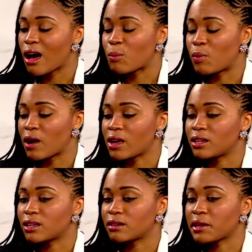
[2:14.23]
but
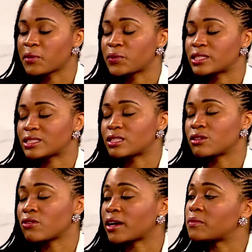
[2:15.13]
it was the
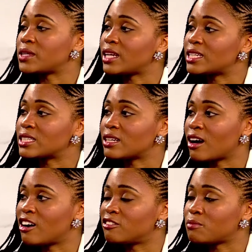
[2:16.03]
recommendation
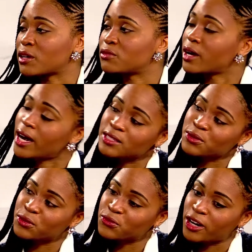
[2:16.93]
of my high
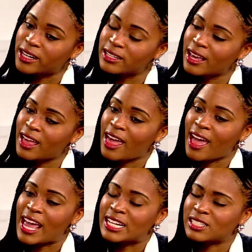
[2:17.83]
school friend,
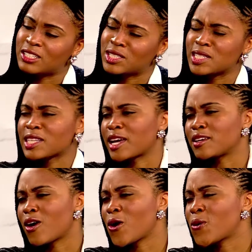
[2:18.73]
and she's just like,
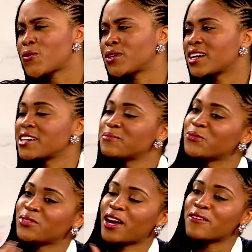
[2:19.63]
oh, come,
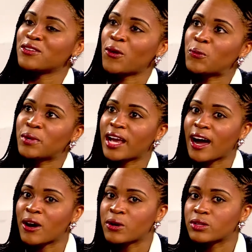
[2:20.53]
they're having an open
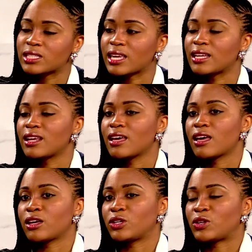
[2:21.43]
house, and,
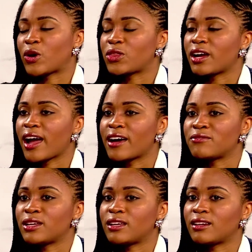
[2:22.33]
you know, they're
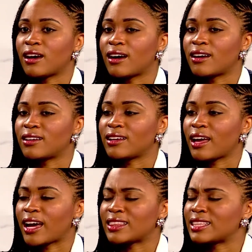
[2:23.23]
having,
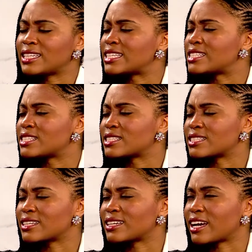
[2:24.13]

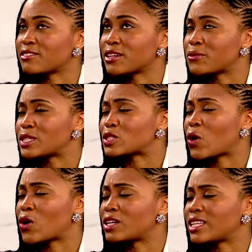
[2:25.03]
I forget what it's
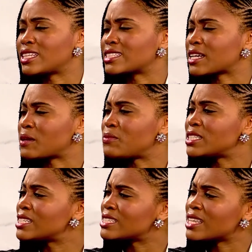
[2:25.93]
called, I think it's like
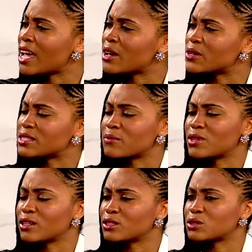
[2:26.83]
admissions day or
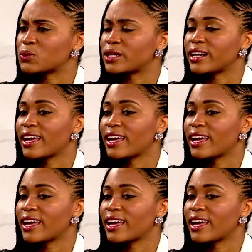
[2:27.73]
something of the sort.